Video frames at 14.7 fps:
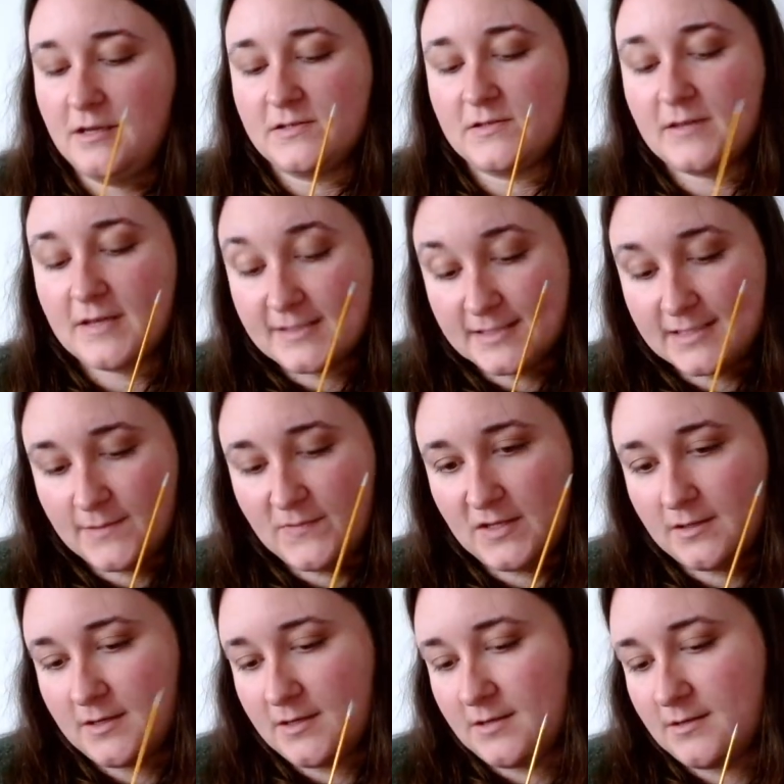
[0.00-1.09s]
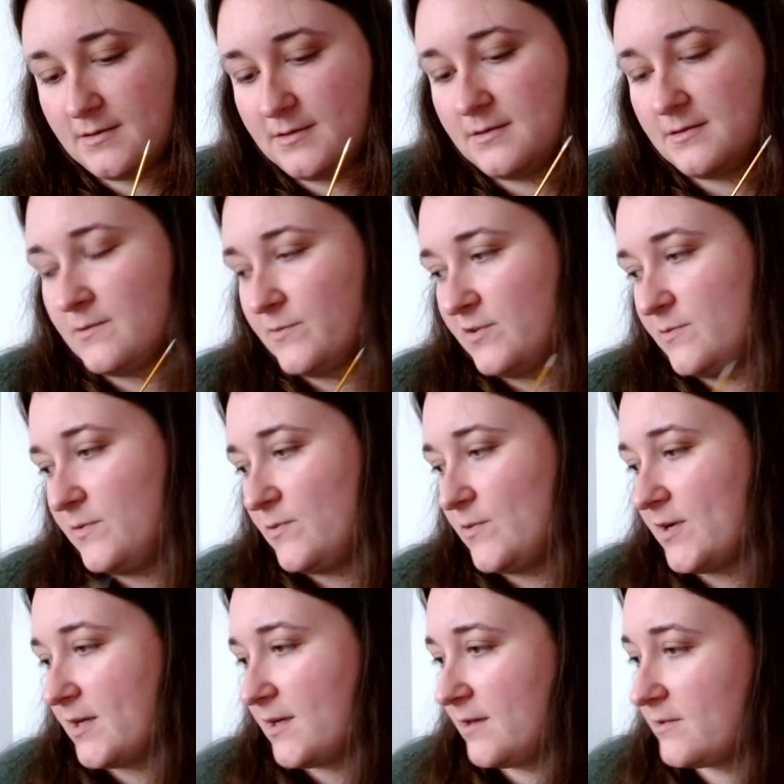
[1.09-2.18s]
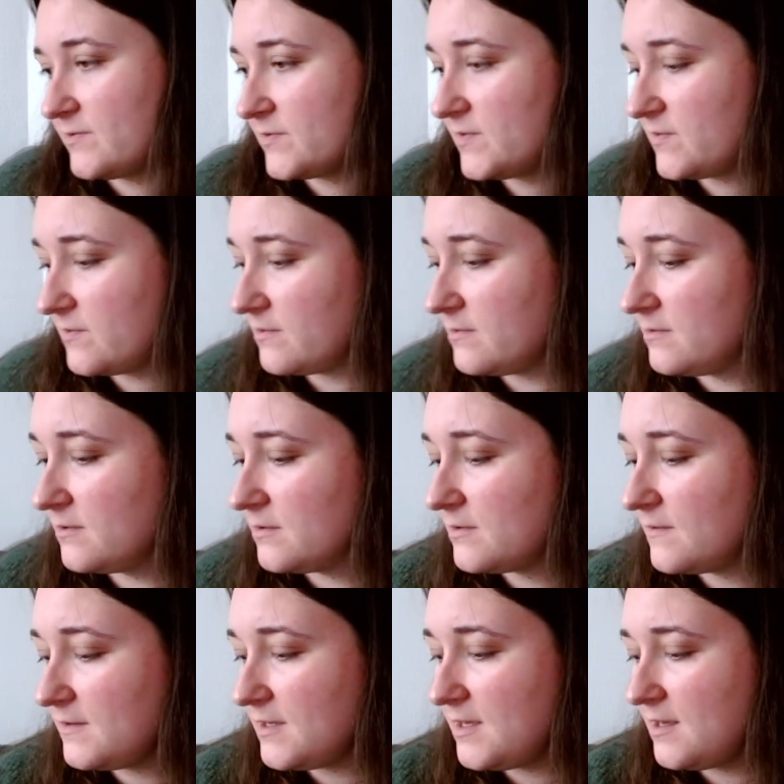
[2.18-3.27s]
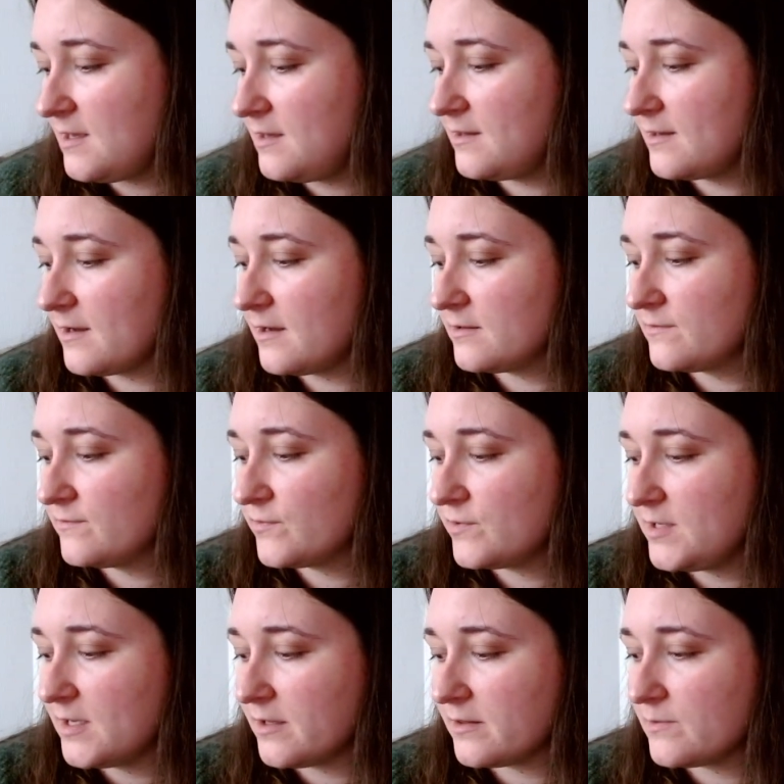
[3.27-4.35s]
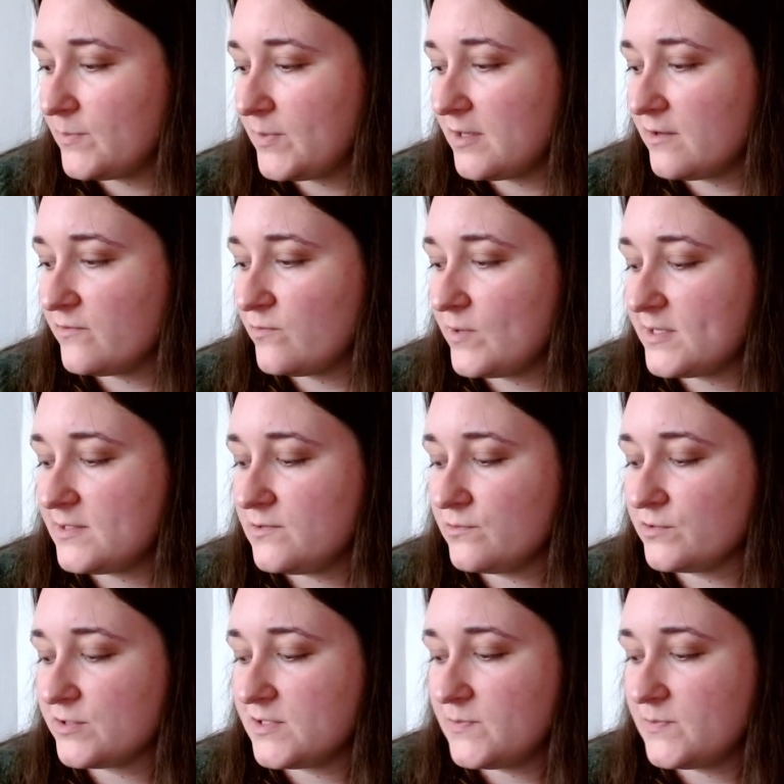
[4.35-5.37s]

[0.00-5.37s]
So that's something that I'm going to be working on soon. The yarn for the other pair of West Yorkshire